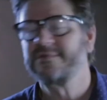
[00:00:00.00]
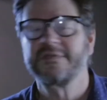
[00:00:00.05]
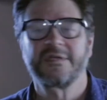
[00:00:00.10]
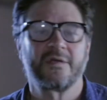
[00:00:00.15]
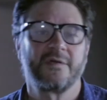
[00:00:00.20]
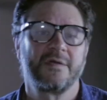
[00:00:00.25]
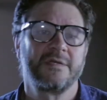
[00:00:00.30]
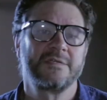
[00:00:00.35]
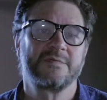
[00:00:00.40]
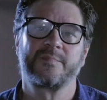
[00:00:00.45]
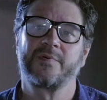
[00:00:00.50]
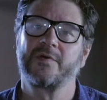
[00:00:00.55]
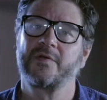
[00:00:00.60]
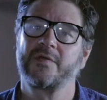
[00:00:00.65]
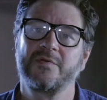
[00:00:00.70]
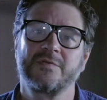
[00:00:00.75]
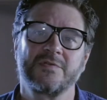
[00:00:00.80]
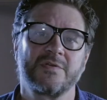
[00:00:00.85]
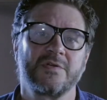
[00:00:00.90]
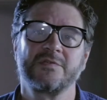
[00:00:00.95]
series
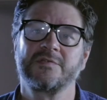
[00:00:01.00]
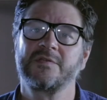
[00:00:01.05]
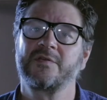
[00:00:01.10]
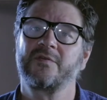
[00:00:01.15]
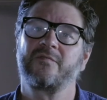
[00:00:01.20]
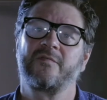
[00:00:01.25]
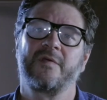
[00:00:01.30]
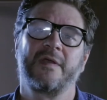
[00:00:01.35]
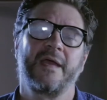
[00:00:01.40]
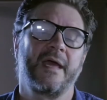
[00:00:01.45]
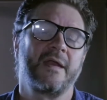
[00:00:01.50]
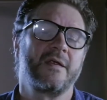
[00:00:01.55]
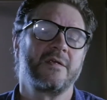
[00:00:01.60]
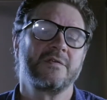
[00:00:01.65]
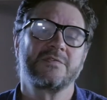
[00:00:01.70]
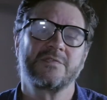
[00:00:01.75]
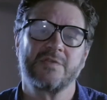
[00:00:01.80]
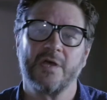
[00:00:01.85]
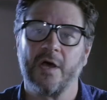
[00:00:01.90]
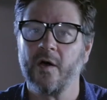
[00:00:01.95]
producers and
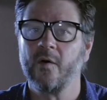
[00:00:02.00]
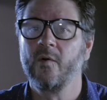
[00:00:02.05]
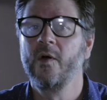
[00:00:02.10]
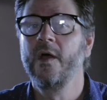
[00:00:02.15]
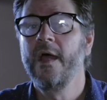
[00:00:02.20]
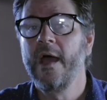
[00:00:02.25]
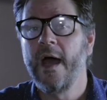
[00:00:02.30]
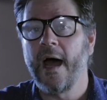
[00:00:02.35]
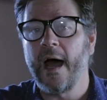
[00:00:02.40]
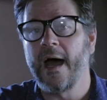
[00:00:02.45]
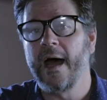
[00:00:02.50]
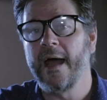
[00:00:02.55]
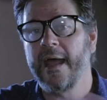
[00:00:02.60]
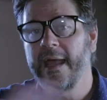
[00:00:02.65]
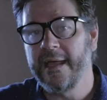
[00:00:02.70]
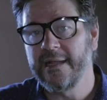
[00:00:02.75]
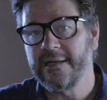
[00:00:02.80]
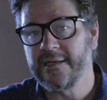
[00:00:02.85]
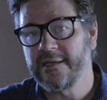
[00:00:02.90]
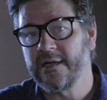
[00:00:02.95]
creators, so
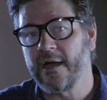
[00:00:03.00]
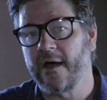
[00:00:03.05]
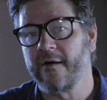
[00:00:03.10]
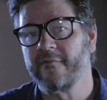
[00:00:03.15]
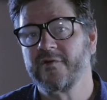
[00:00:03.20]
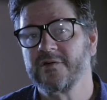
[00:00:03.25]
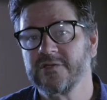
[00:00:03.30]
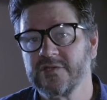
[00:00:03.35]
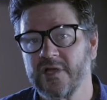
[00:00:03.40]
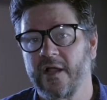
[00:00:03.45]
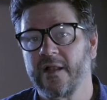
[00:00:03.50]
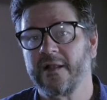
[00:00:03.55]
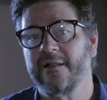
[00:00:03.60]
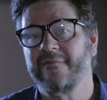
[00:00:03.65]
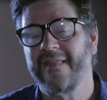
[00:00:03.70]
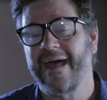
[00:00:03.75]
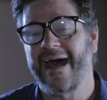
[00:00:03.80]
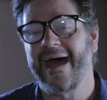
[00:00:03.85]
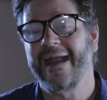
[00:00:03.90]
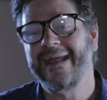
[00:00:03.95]
it covers all of
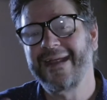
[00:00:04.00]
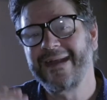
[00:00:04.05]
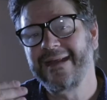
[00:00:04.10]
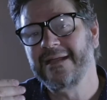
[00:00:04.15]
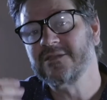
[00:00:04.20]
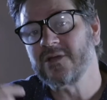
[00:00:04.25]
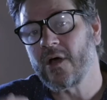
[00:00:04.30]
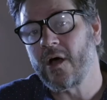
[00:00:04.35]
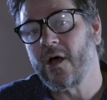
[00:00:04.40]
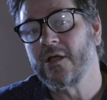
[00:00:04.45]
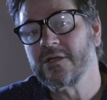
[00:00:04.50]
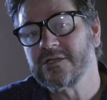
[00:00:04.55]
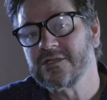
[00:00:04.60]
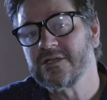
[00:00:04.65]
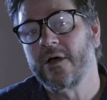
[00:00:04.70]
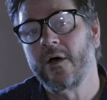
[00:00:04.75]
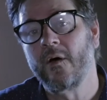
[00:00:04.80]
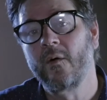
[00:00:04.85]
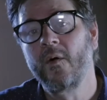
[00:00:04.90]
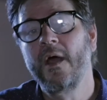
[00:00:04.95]
that. It is
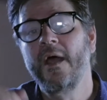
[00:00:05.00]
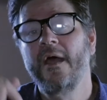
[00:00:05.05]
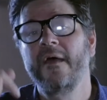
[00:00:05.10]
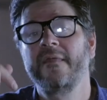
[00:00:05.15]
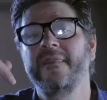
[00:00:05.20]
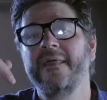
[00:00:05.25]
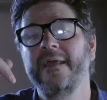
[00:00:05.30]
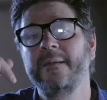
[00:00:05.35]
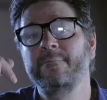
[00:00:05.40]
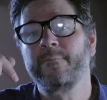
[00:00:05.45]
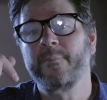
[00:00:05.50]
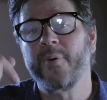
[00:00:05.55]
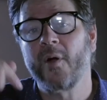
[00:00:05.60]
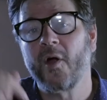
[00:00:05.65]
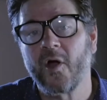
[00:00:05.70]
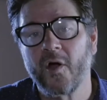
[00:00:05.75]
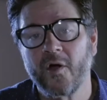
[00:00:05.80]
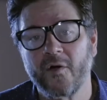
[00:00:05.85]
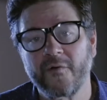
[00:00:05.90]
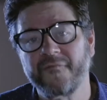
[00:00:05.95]
also the
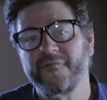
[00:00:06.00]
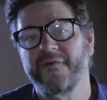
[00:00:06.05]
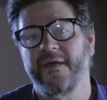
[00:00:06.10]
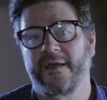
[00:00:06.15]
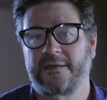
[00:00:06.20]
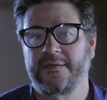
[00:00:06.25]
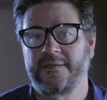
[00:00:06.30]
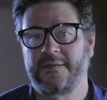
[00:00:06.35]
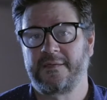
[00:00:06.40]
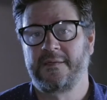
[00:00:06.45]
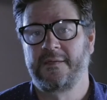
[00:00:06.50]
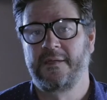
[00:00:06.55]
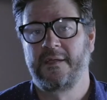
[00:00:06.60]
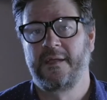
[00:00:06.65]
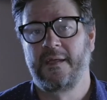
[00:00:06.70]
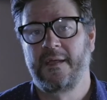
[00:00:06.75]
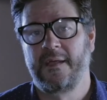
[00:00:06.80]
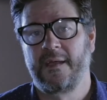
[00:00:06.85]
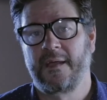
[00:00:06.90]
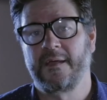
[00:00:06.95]
perfect
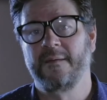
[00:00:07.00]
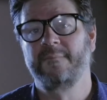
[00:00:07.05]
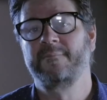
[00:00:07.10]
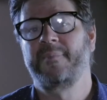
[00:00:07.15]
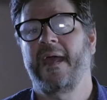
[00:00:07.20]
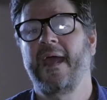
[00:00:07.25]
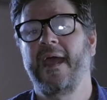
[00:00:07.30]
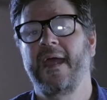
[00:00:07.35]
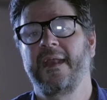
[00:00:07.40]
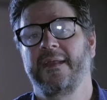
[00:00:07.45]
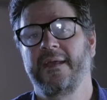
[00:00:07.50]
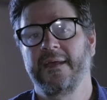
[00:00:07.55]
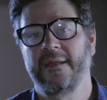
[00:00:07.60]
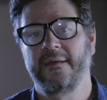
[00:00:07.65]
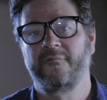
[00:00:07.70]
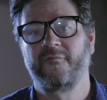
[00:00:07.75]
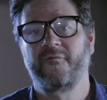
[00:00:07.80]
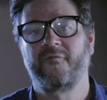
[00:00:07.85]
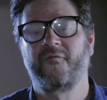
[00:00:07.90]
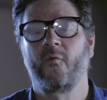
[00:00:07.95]

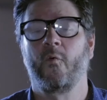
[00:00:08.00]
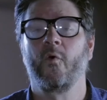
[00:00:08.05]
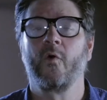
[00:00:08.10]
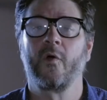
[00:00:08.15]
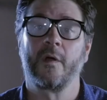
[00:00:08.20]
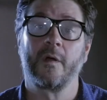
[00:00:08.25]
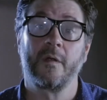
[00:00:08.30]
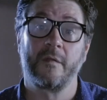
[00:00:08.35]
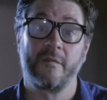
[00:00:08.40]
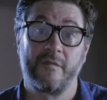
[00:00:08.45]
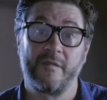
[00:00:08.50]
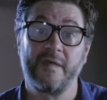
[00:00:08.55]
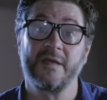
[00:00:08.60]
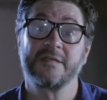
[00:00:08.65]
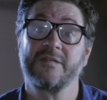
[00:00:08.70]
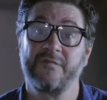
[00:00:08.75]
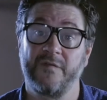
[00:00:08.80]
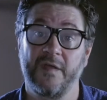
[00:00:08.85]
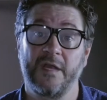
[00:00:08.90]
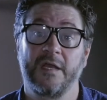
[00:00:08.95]
companion for
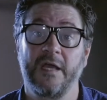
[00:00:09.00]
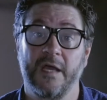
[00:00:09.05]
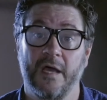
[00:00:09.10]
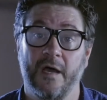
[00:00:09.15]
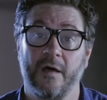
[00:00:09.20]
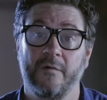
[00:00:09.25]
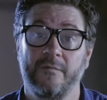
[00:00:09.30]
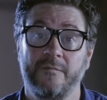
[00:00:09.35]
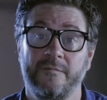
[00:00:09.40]
this video.